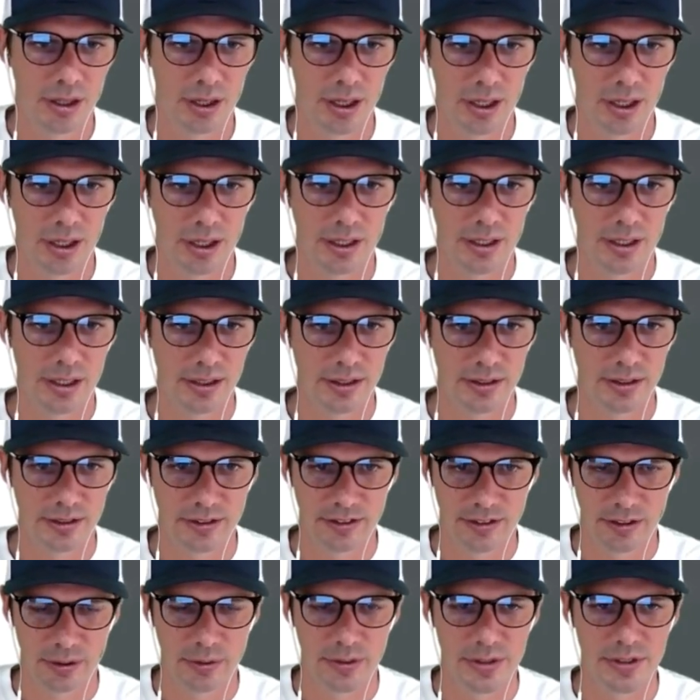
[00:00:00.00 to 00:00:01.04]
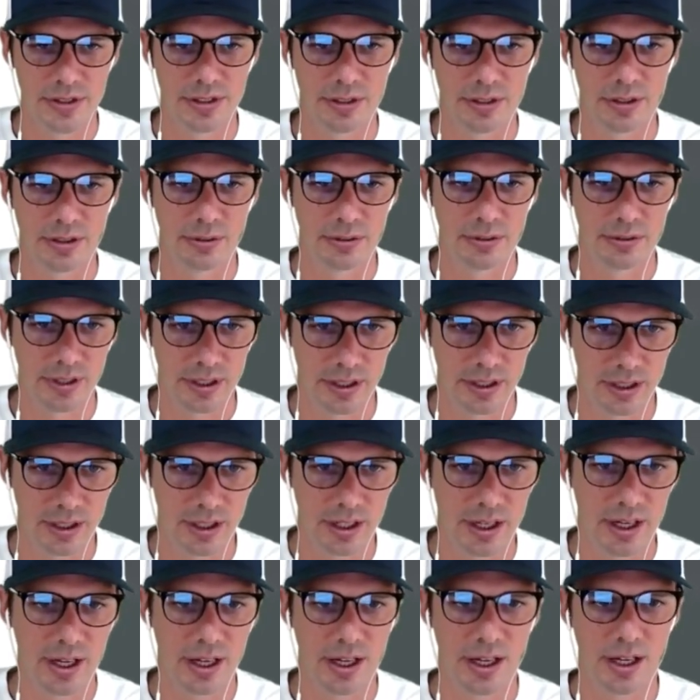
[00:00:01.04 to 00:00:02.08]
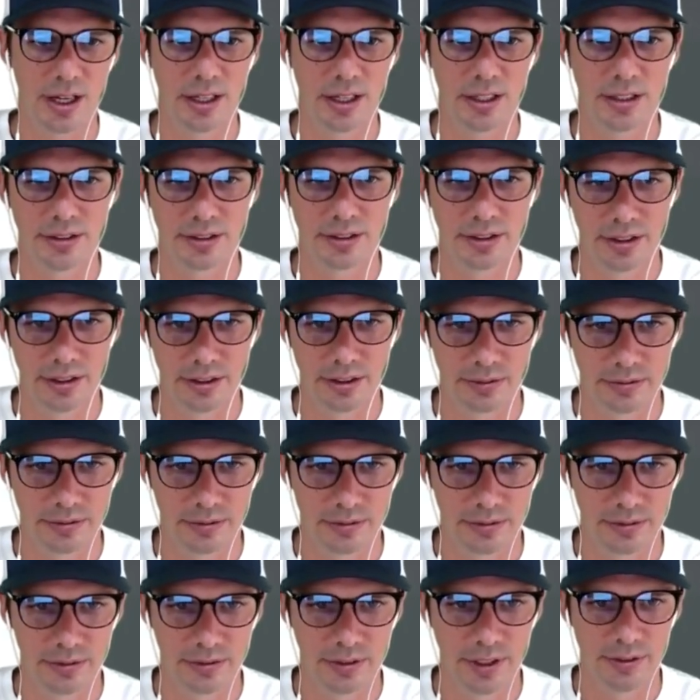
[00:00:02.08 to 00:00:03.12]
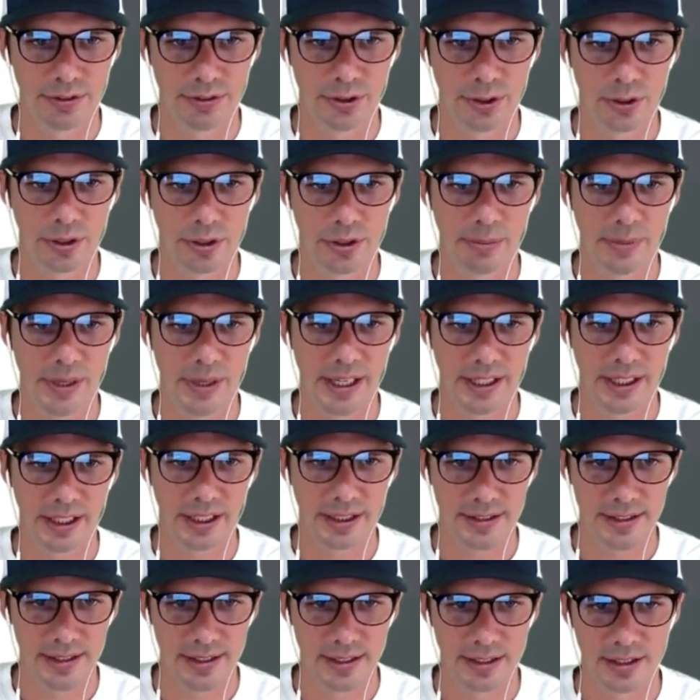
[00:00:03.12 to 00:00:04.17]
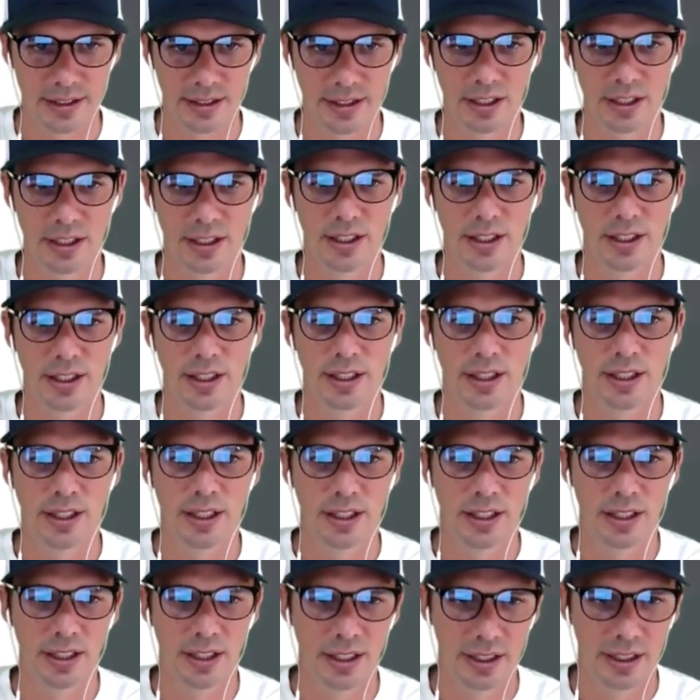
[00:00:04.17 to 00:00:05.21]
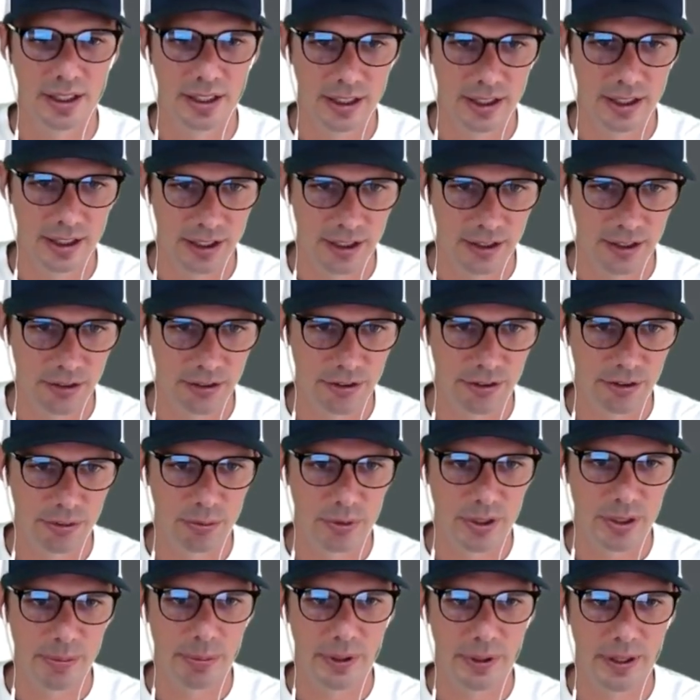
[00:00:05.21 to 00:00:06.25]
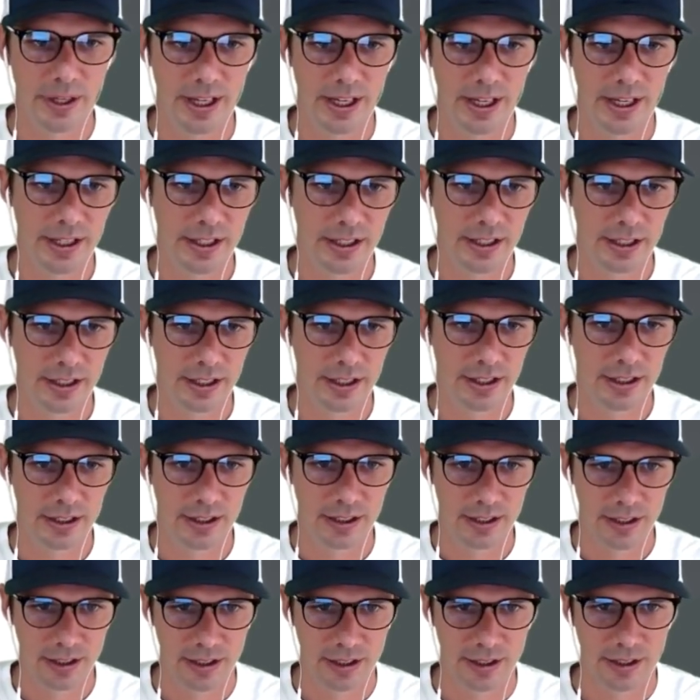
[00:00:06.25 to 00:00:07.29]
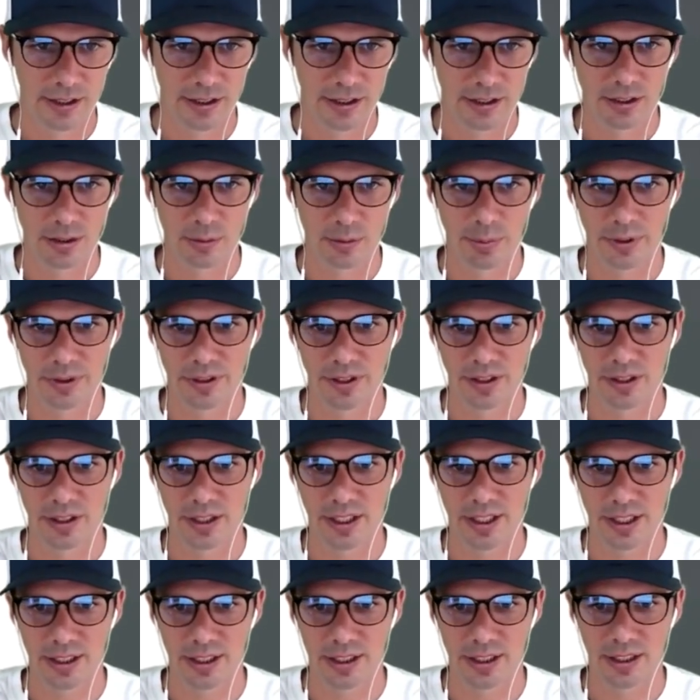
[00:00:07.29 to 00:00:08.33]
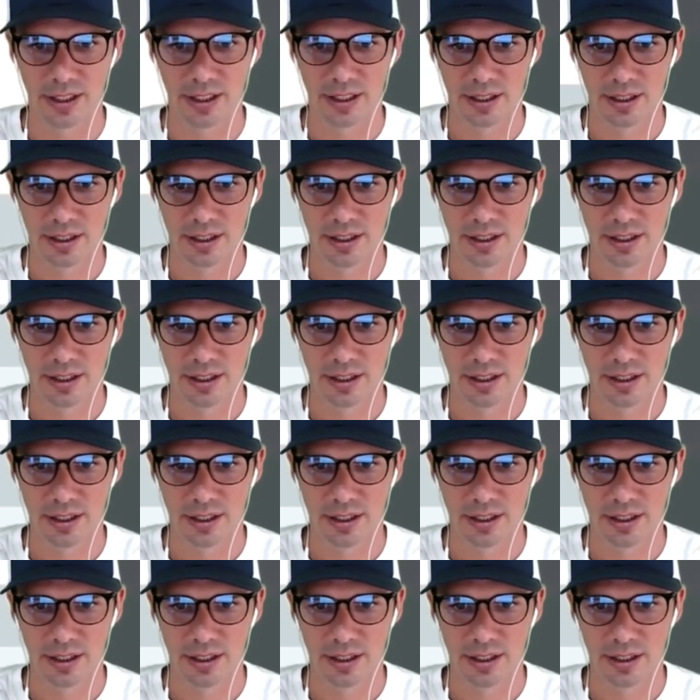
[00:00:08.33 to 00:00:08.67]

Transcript: Hi, so-and-so, da-da-da-da. If you couldn't make it, here's the replay. You'd put the link,